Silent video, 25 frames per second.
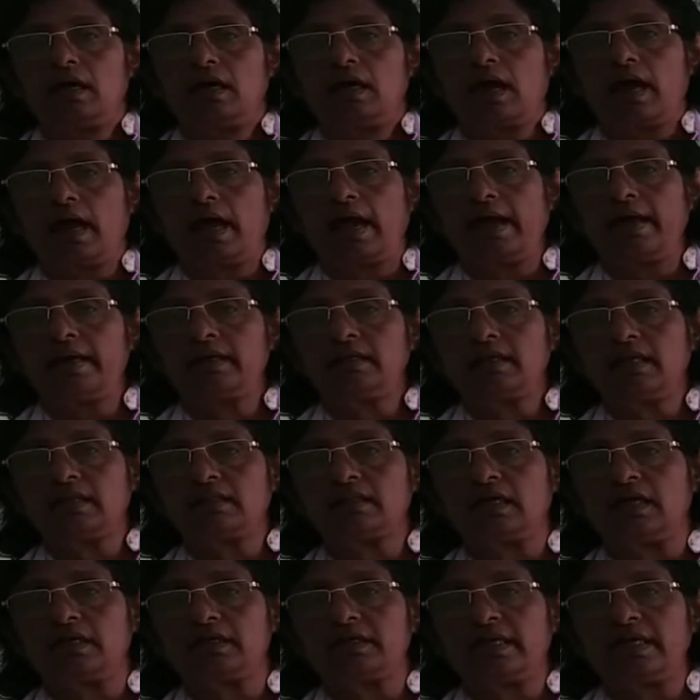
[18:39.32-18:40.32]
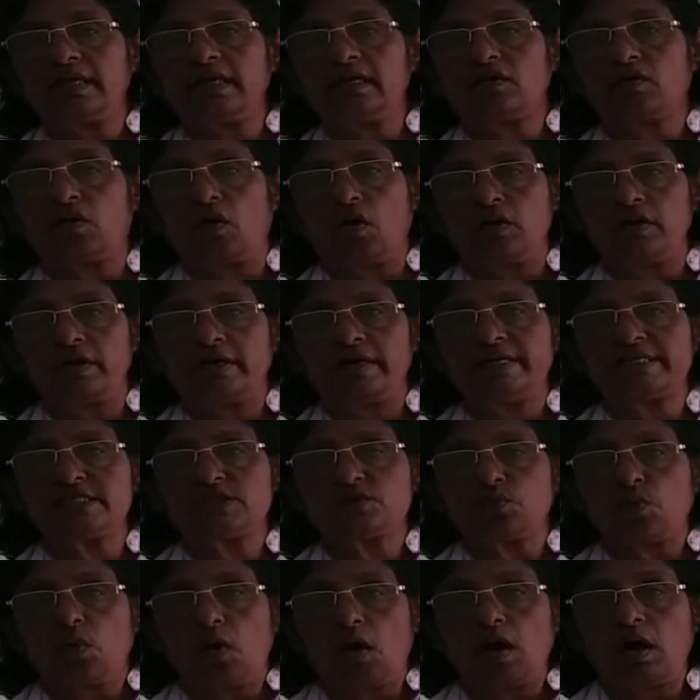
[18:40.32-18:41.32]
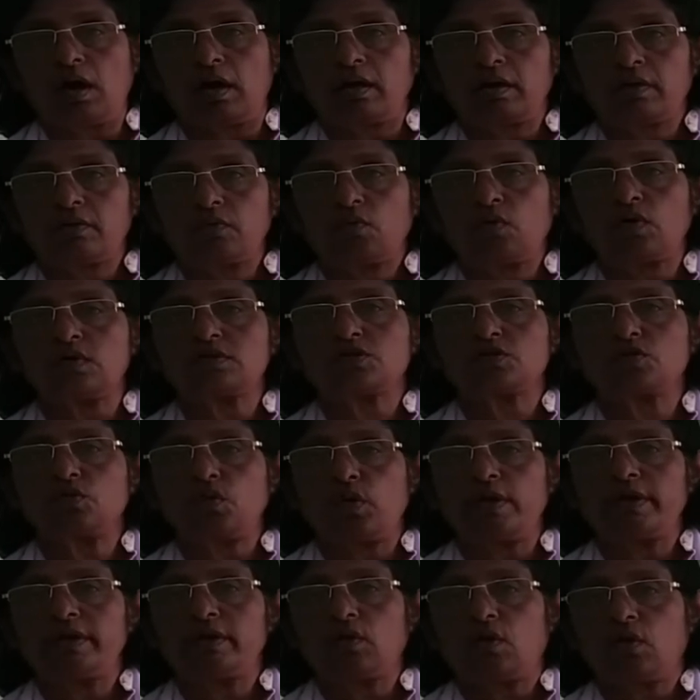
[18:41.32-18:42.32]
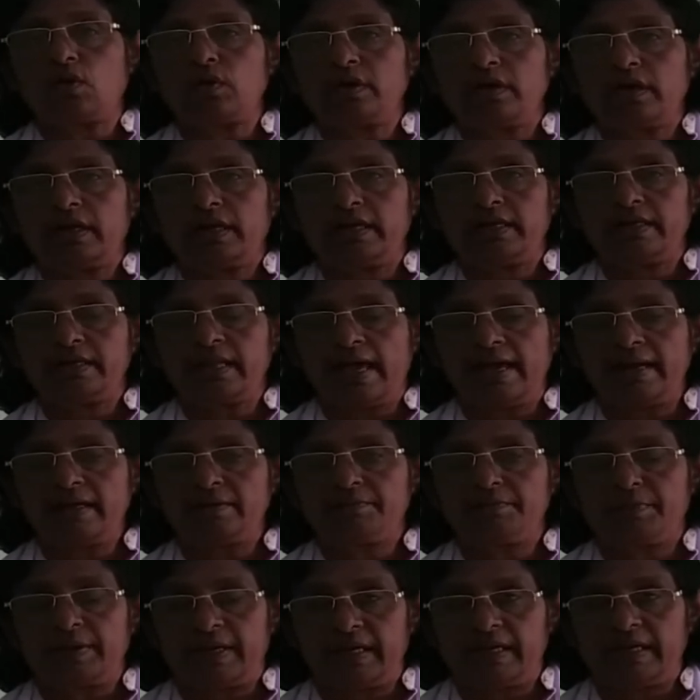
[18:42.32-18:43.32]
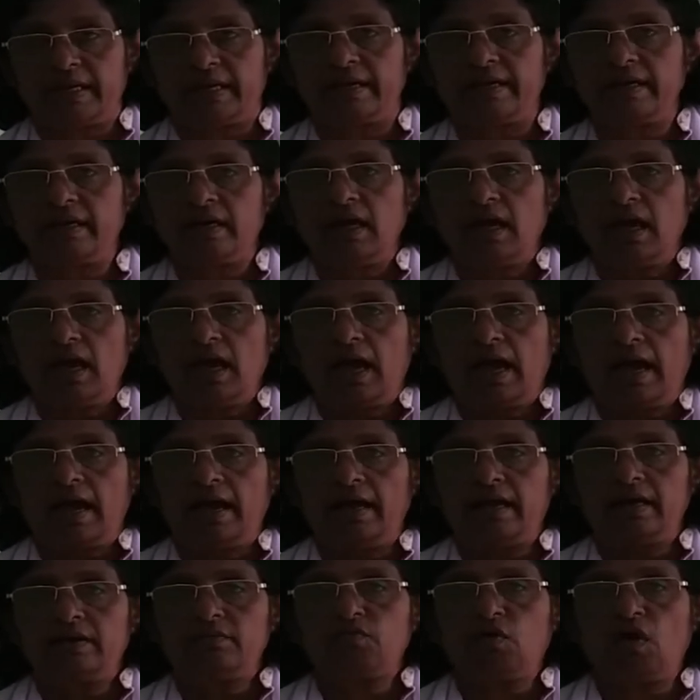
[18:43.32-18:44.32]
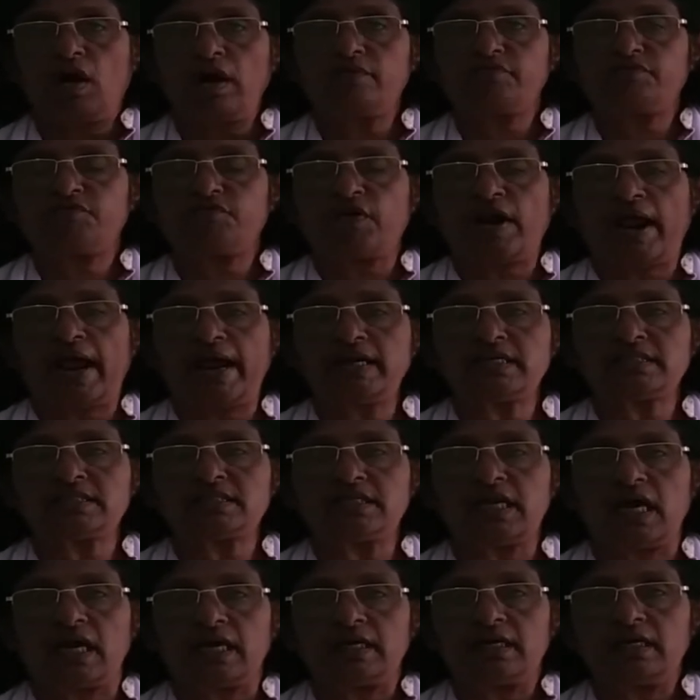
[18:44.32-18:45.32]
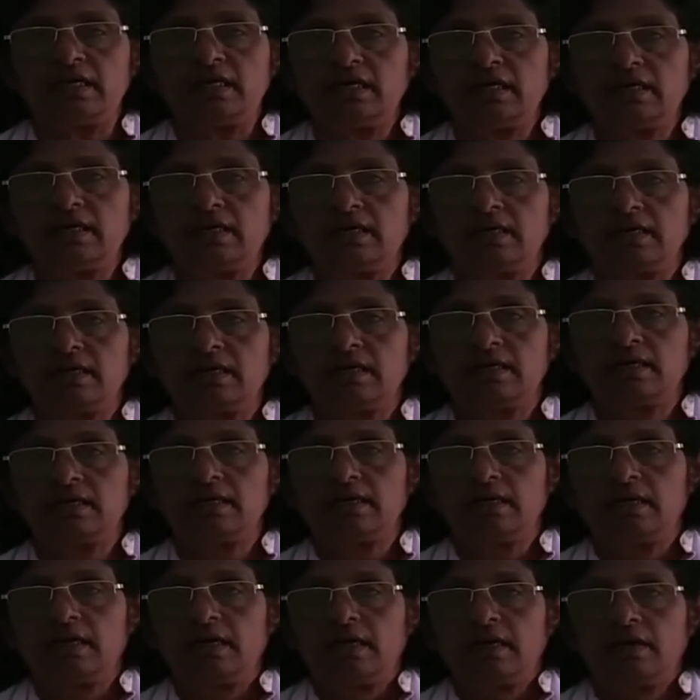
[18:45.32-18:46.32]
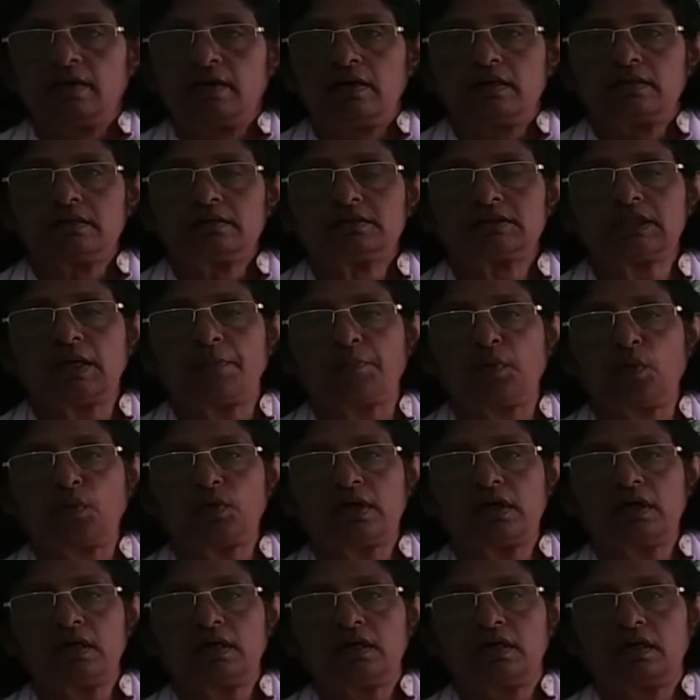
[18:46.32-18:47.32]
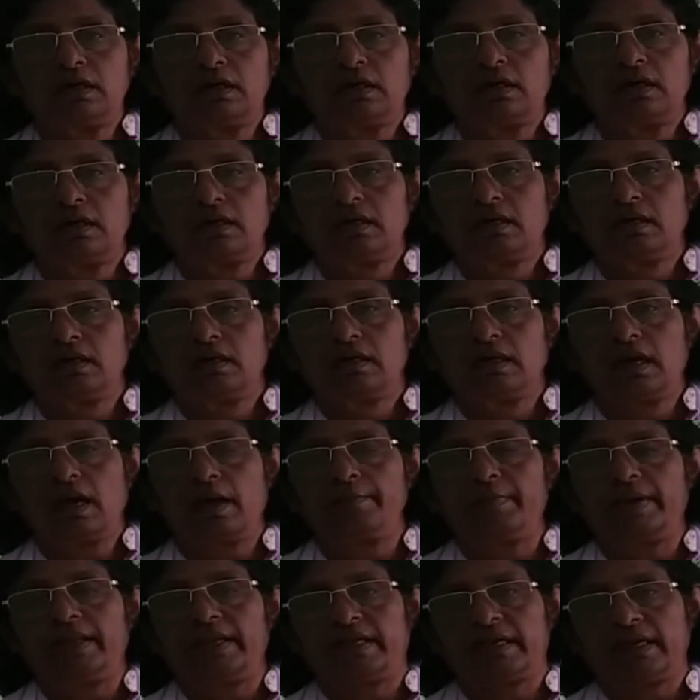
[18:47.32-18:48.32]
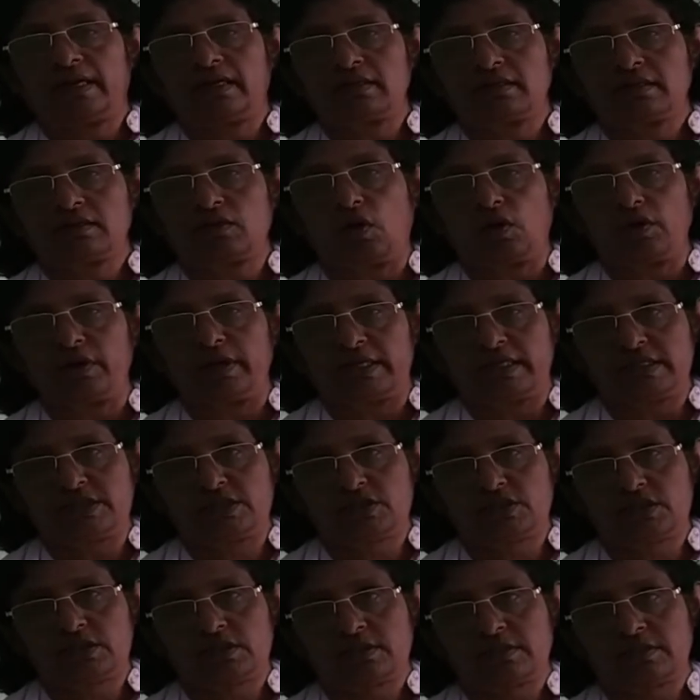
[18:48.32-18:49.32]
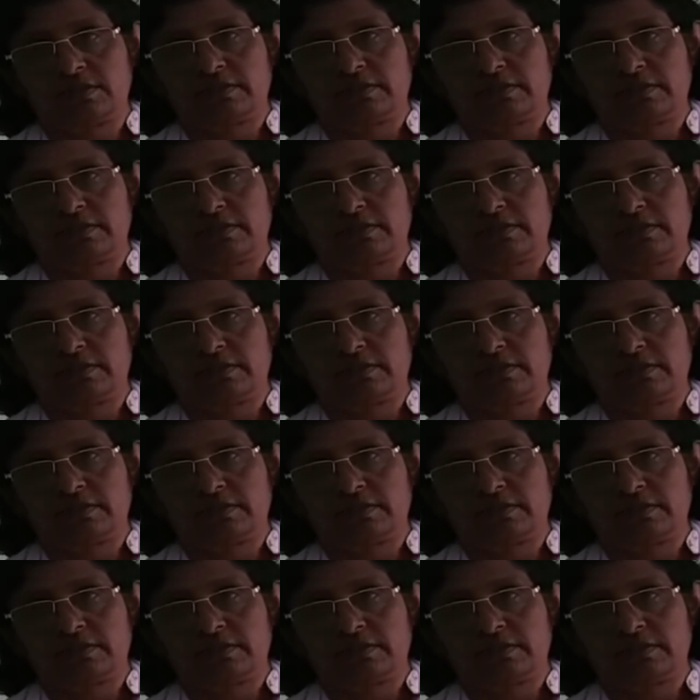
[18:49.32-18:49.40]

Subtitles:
and the 13 colonies war was going on in that period, and what France done, supported American colonies.